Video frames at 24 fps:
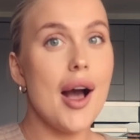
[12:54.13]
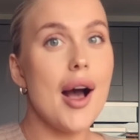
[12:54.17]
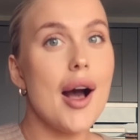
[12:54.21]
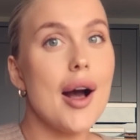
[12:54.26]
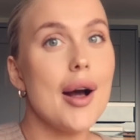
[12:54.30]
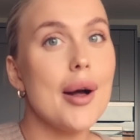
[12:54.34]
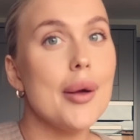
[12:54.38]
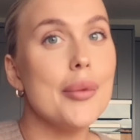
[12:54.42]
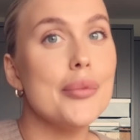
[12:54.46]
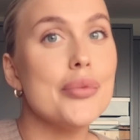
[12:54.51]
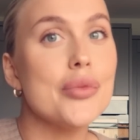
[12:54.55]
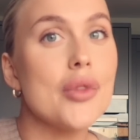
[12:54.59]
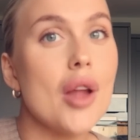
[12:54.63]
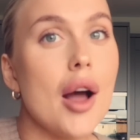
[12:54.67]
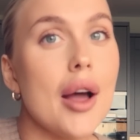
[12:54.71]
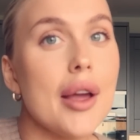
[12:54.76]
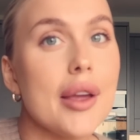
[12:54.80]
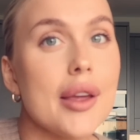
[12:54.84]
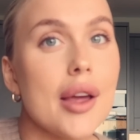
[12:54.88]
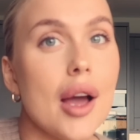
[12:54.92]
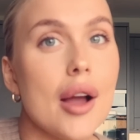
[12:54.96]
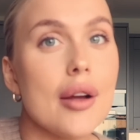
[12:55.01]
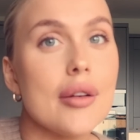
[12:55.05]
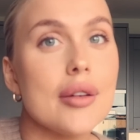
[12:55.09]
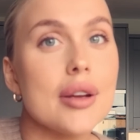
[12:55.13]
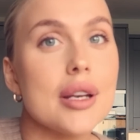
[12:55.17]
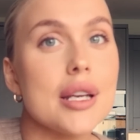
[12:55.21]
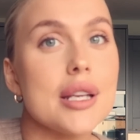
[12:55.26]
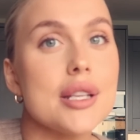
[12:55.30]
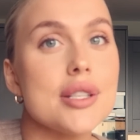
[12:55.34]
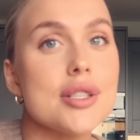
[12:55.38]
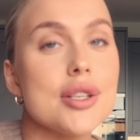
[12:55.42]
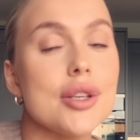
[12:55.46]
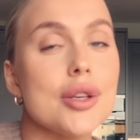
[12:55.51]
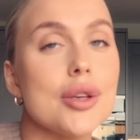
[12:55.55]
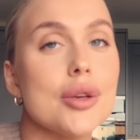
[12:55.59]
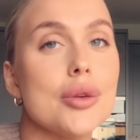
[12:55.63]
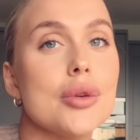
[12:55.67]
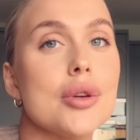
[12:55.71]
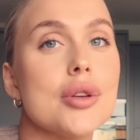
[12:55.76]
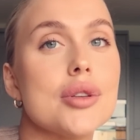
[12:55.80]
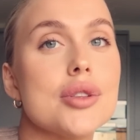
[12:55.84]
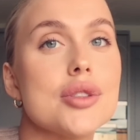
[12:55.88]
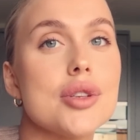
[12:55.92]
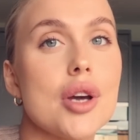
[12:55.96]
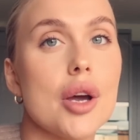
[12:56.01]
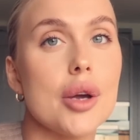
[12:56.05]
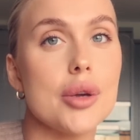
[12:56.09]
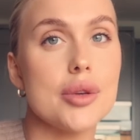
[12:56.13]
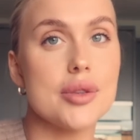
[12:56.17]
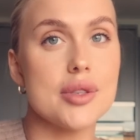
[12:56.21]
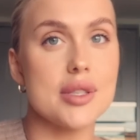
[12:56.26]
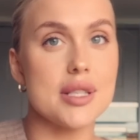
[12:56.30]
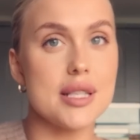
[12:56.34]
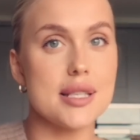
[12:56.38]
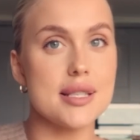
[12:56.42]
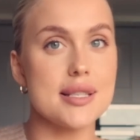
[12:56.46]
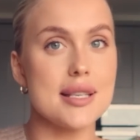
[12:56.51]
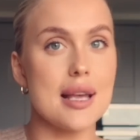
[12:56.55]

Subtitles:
I currently do toasted